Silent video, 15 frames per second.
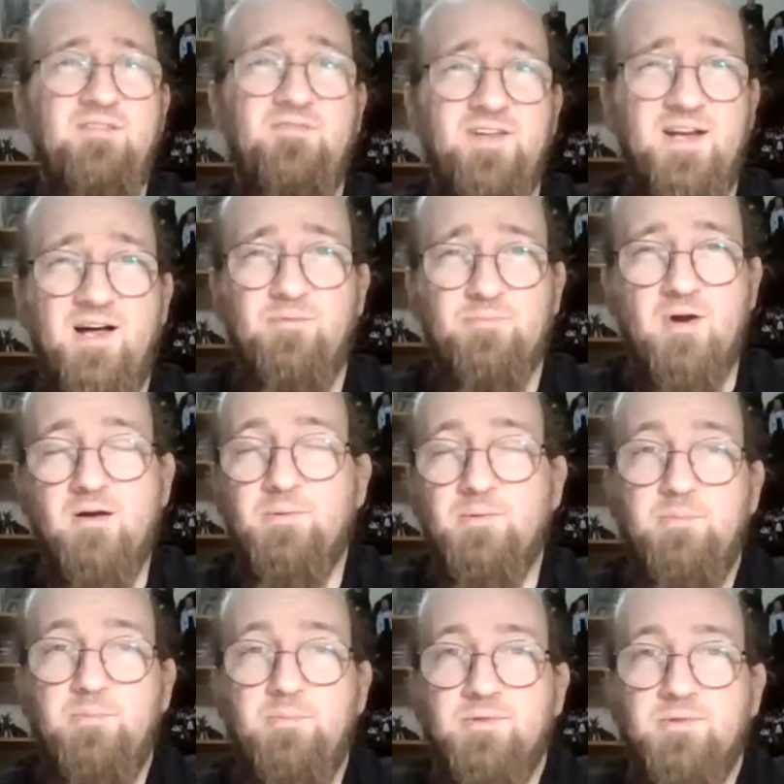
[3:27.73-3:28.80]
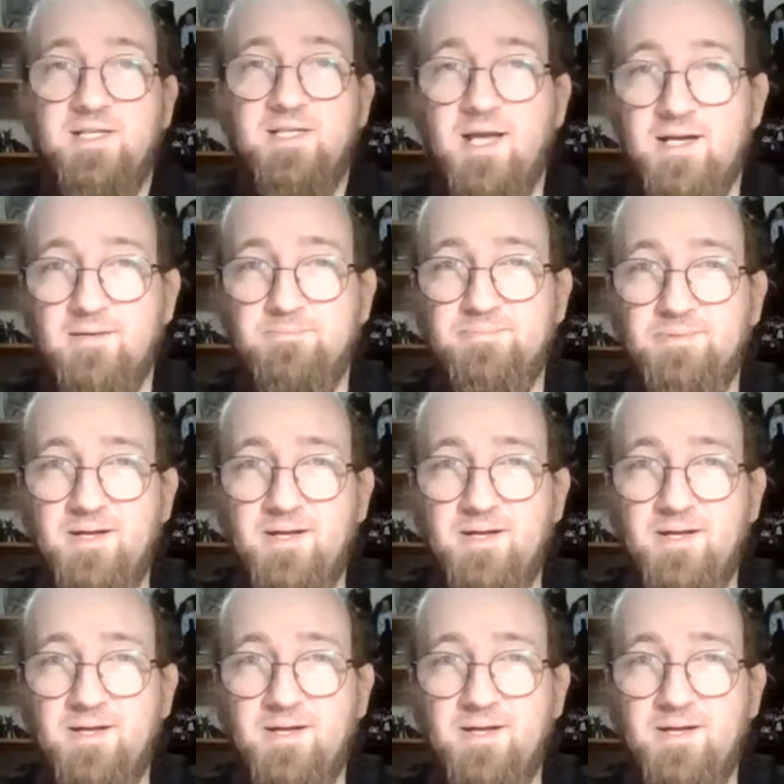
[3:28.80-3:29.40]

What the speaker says: that I'll probably be able to get up